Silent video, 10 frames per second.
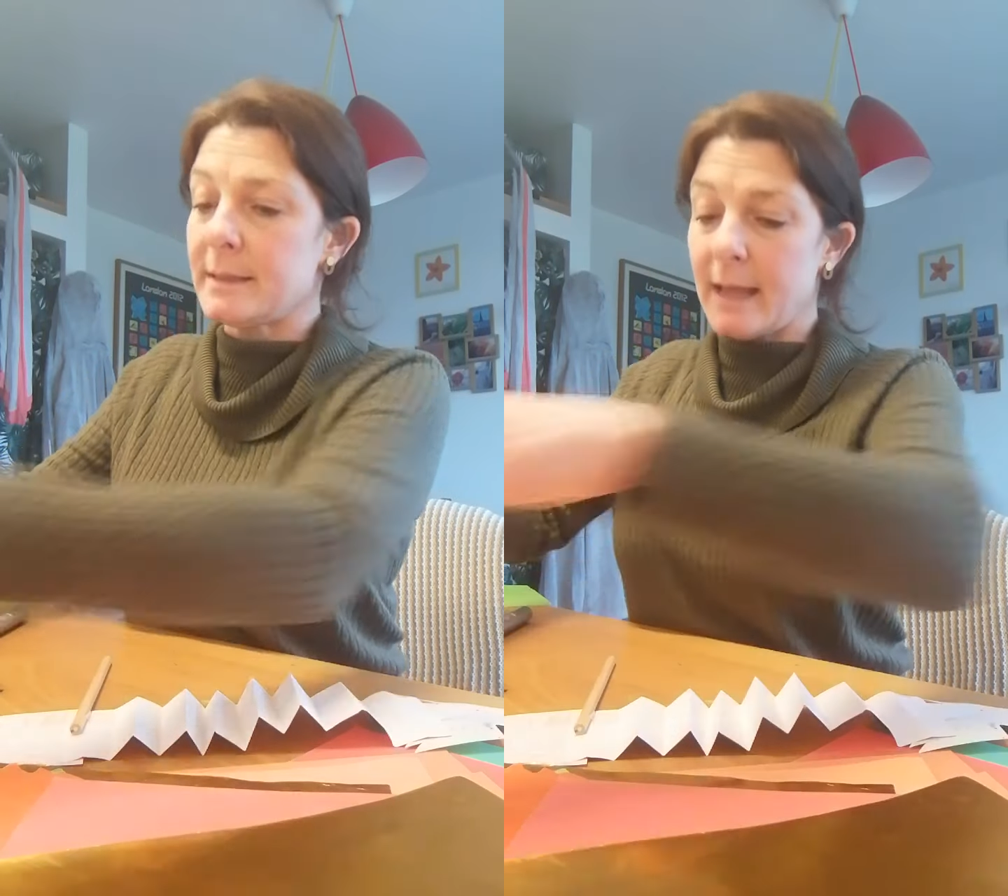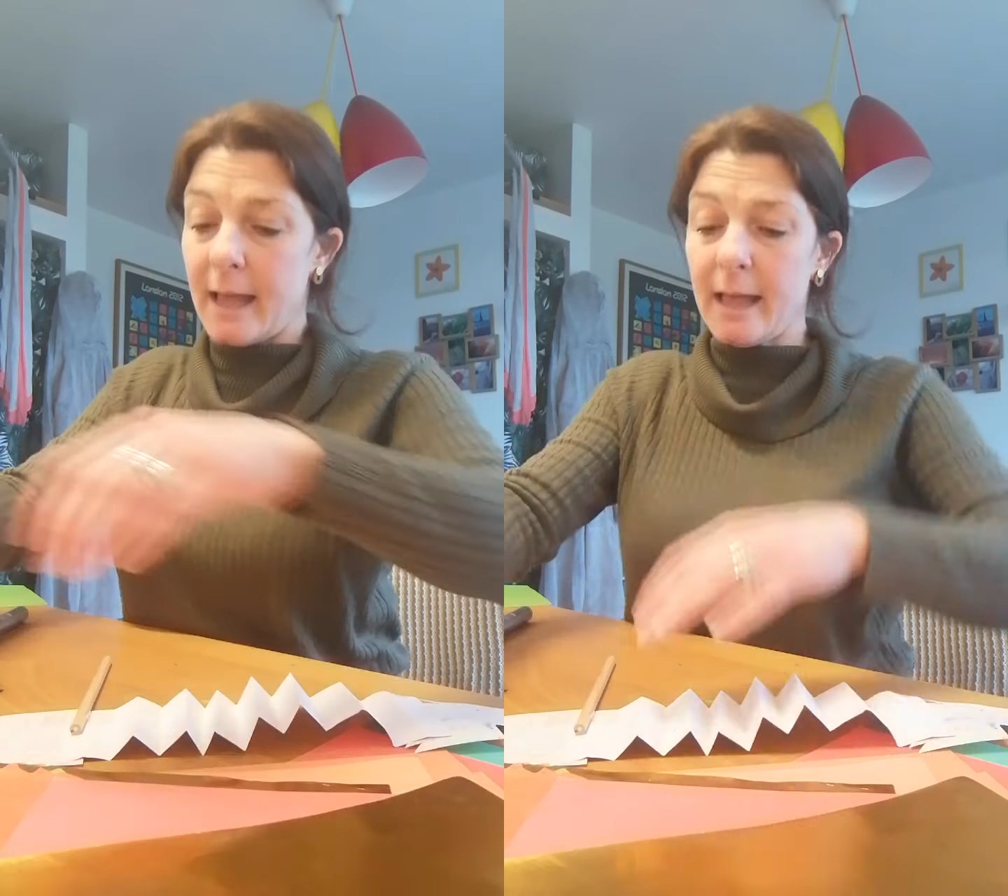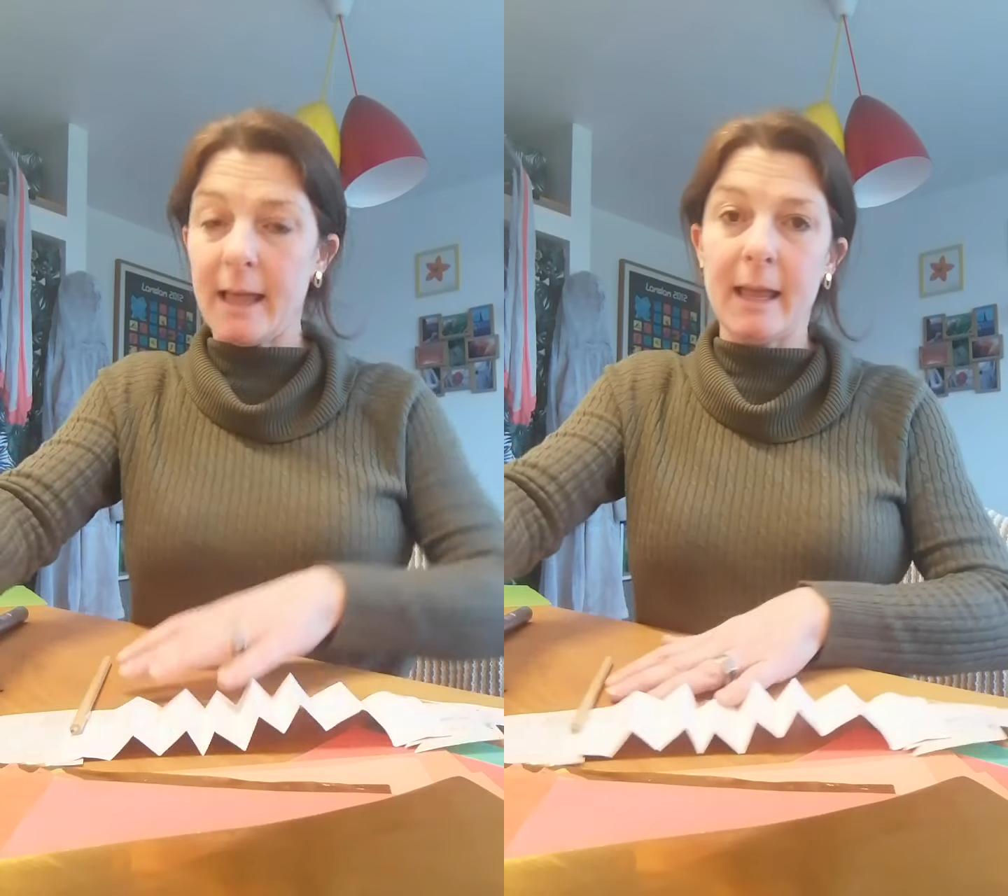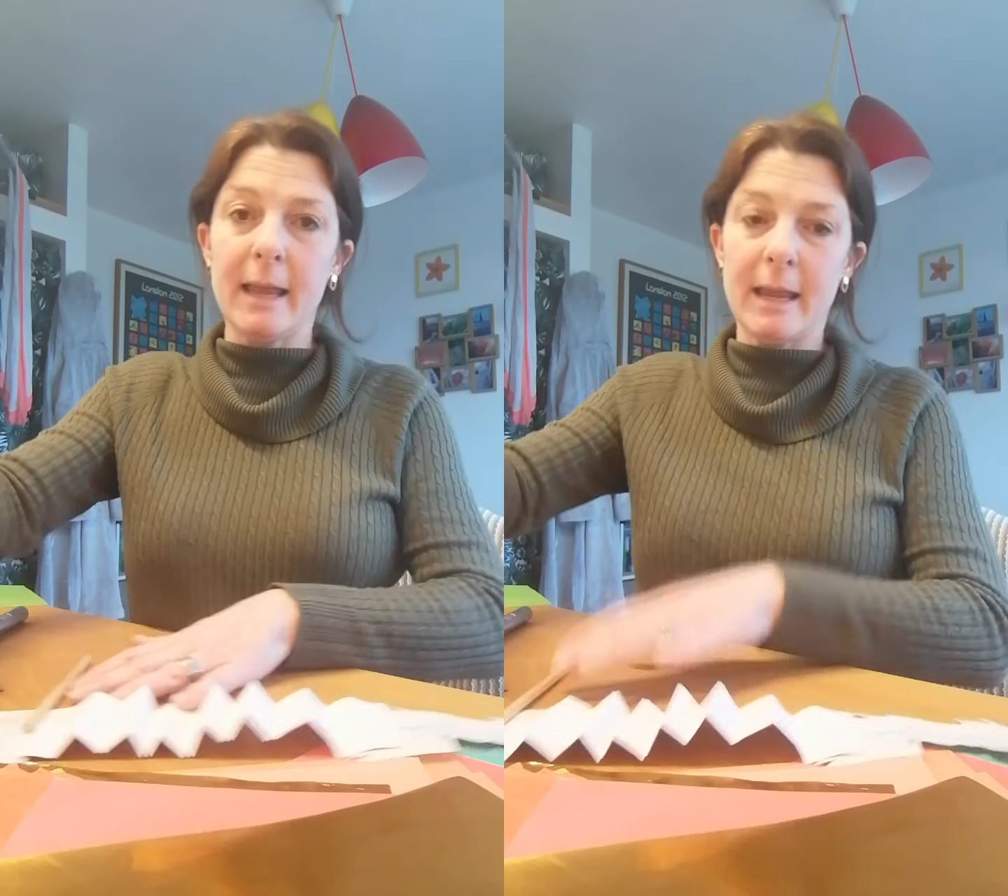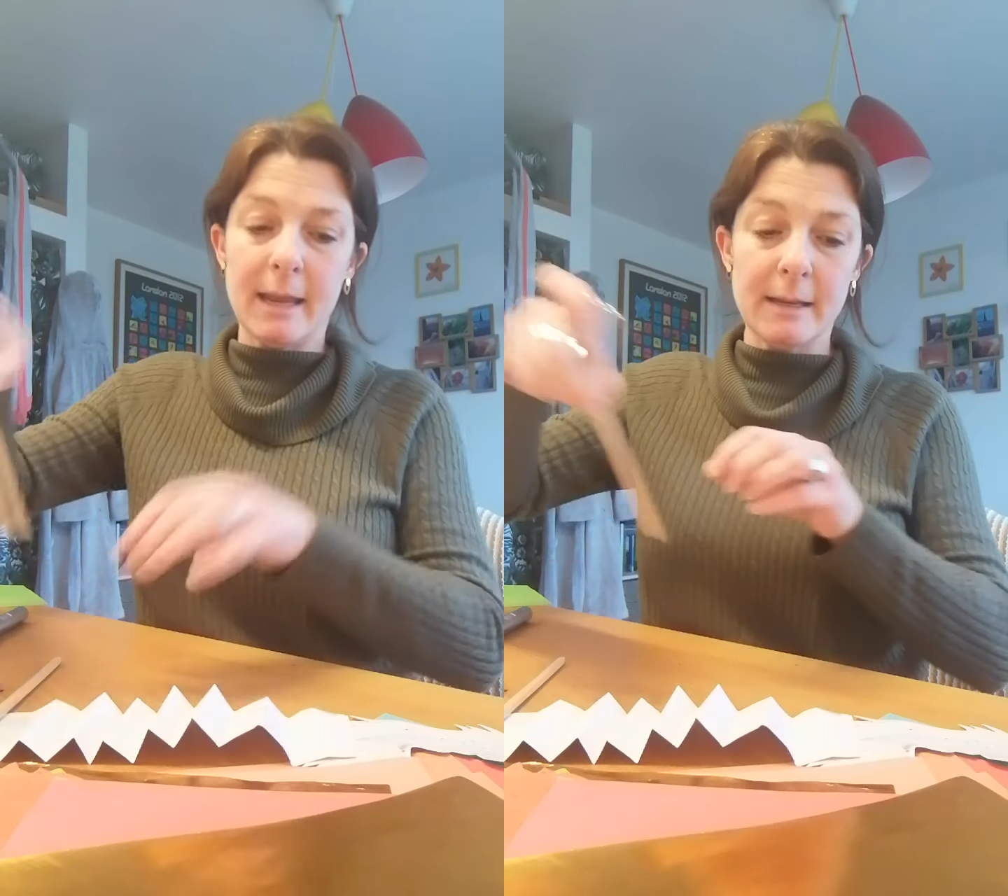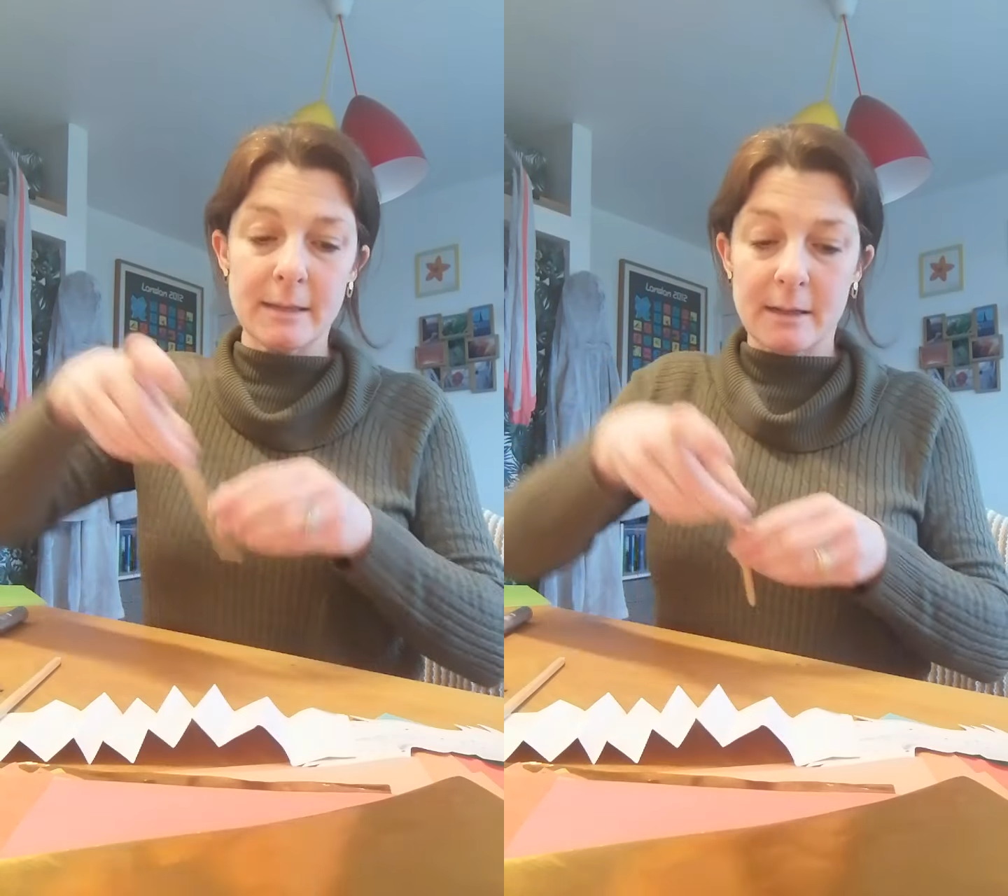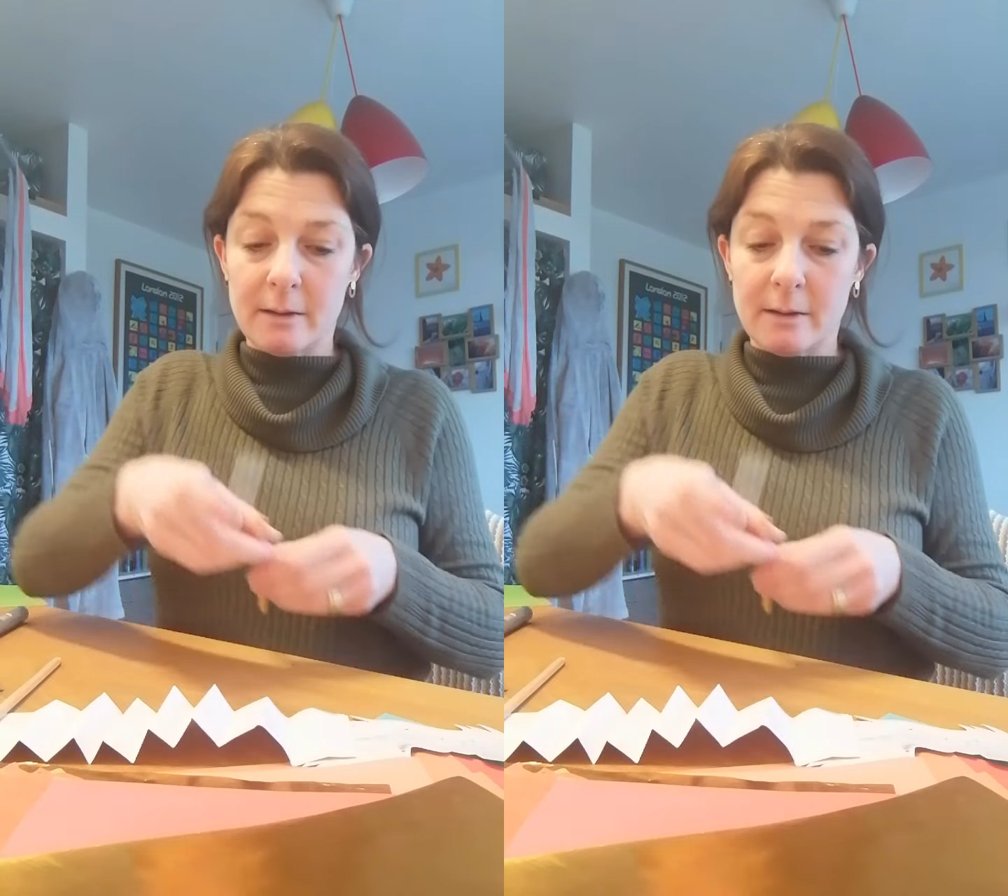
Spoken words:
side